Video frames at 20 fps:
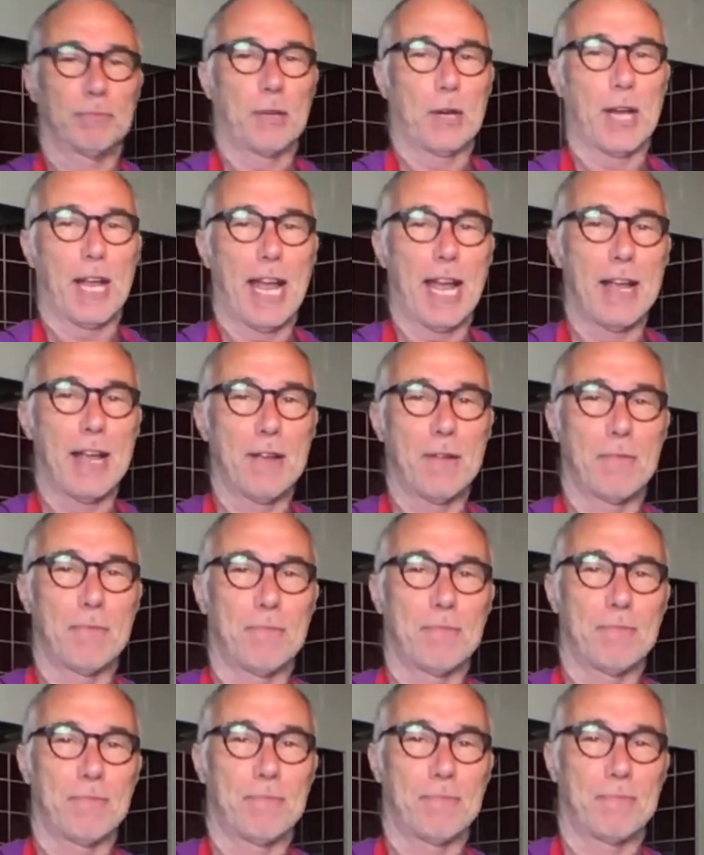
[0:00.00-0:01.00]
Okay.
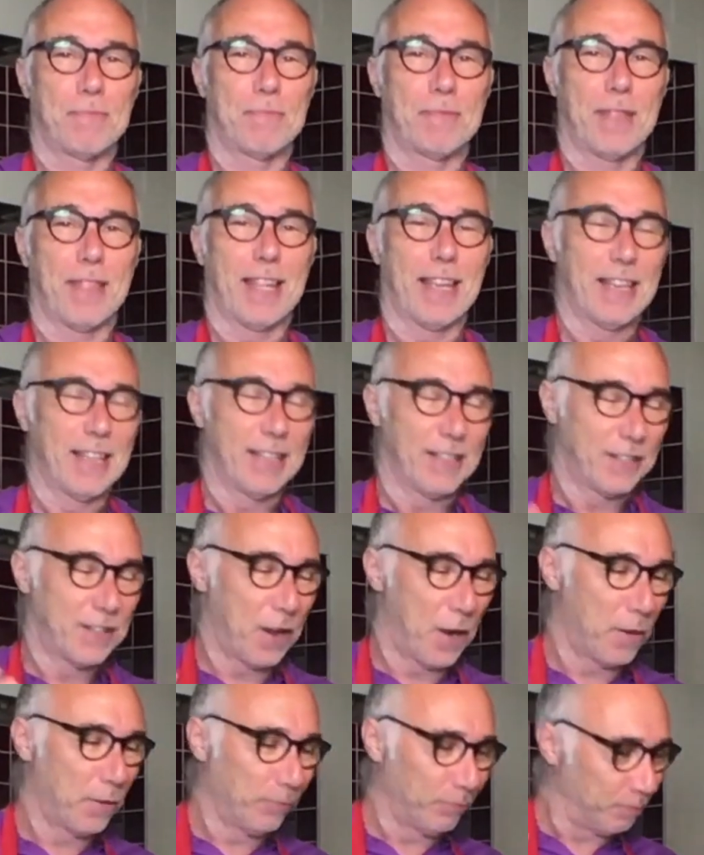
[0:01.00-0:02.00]

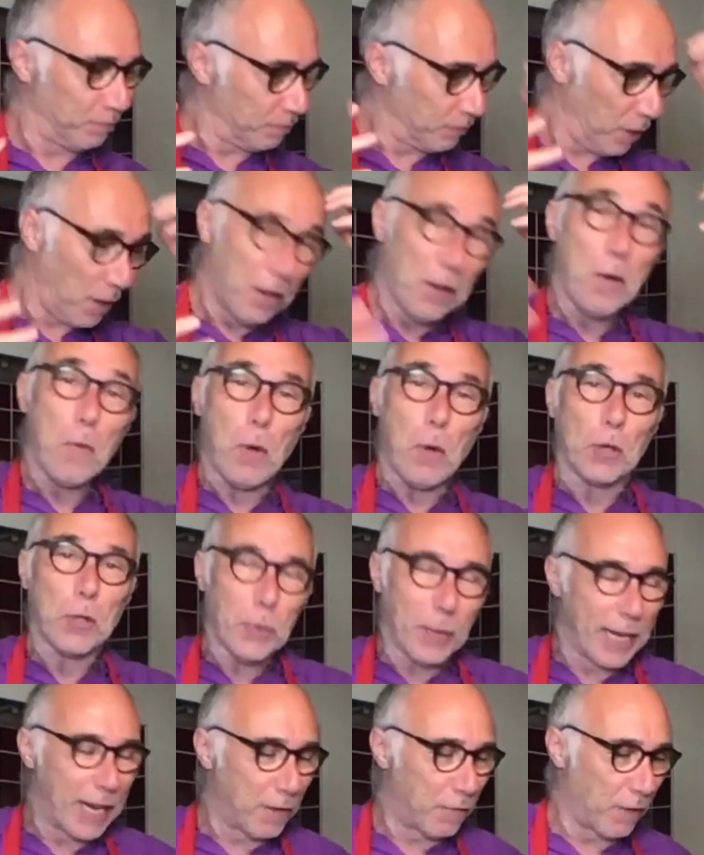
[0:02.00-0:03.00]
So, what do we
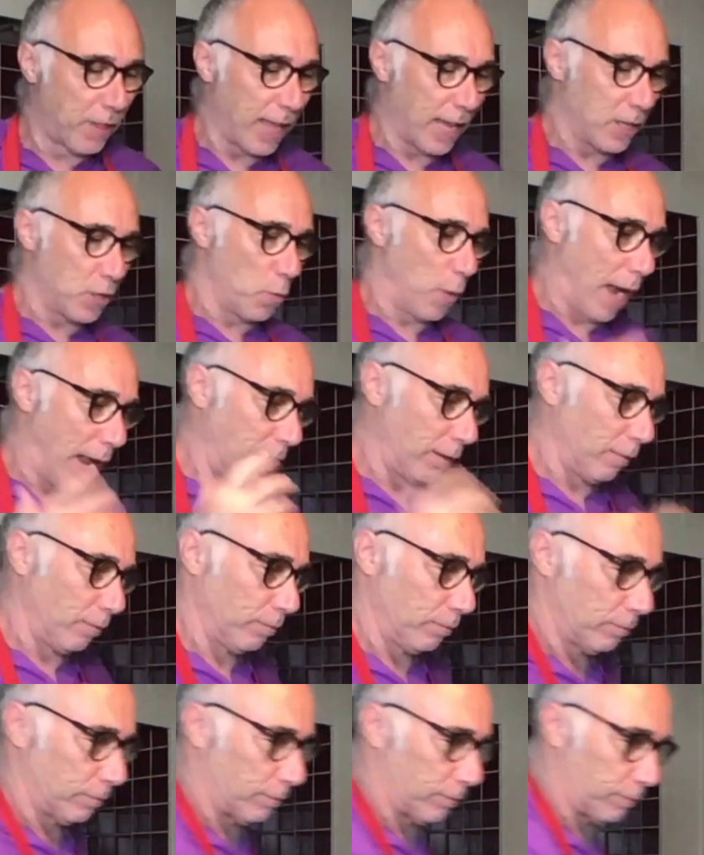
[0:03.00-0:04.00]
need for this? Well,
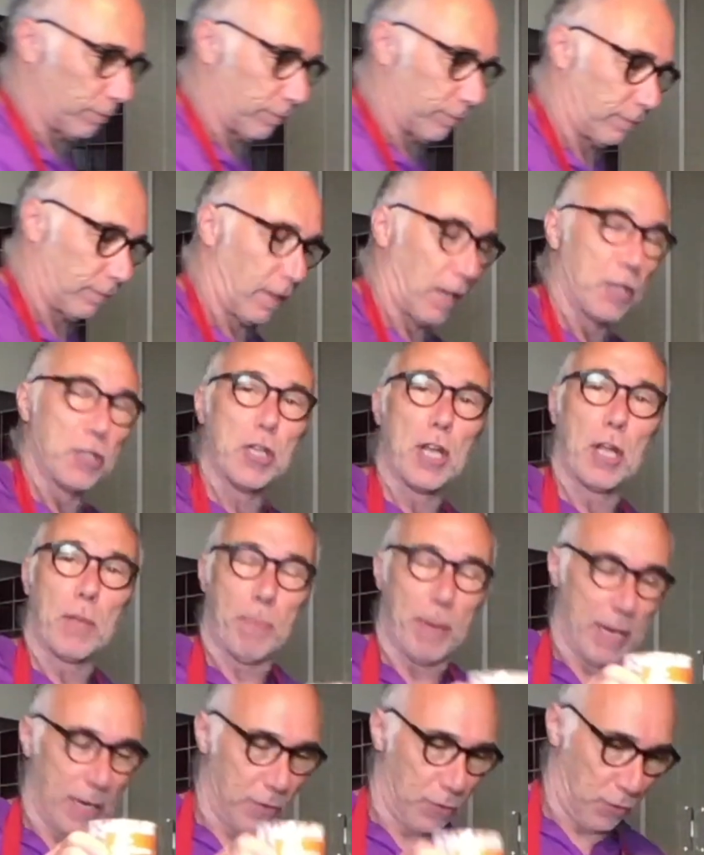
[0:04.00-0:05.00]

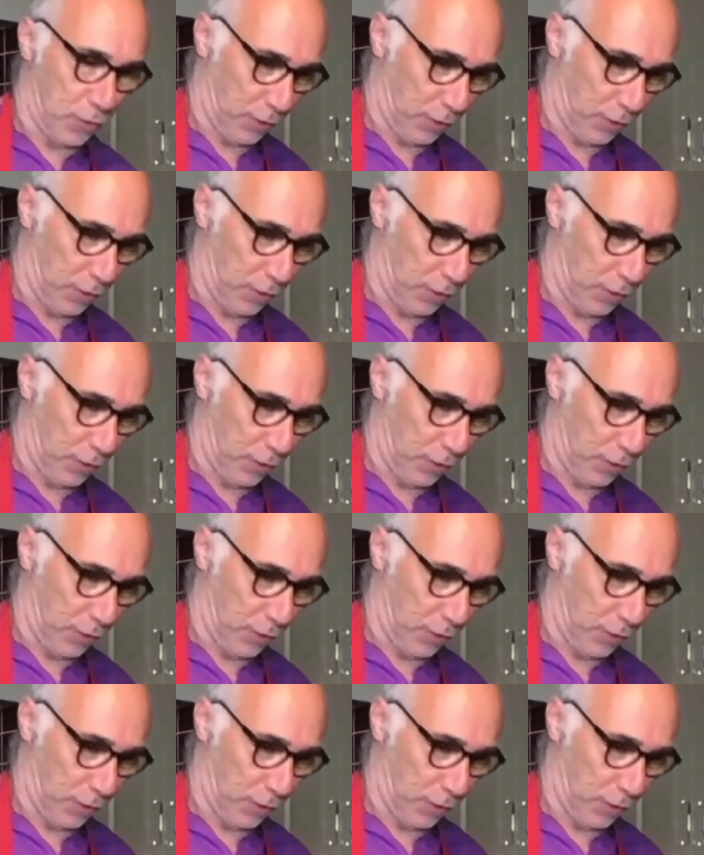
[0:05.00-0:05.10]
chickpeas.